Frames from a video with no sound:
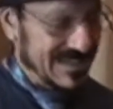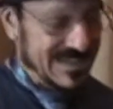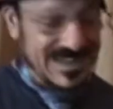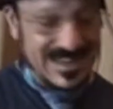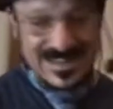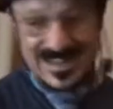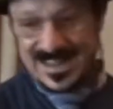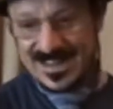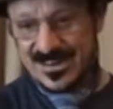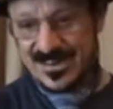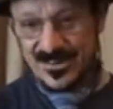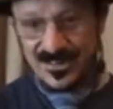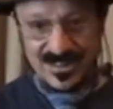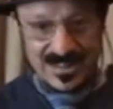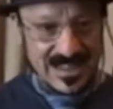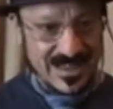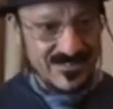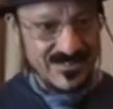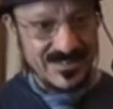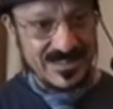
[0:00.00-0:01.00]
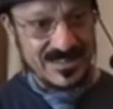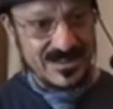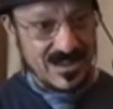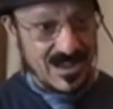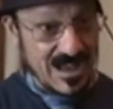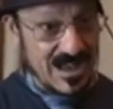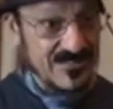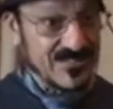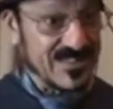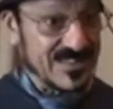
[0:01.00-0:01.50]
And then you level it
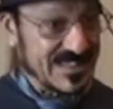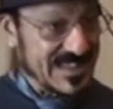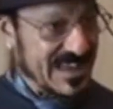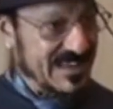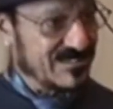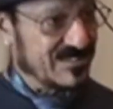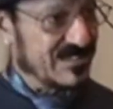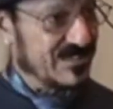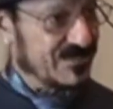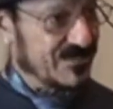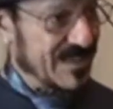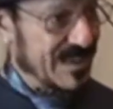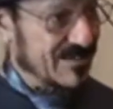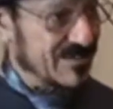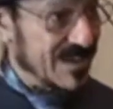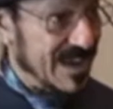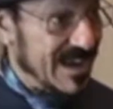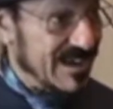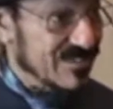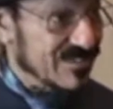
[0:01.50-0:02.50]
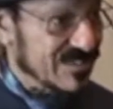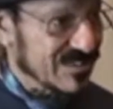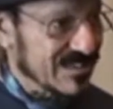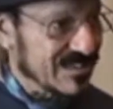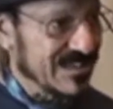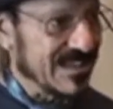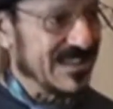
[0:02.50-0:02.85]
off, and that's the foundation,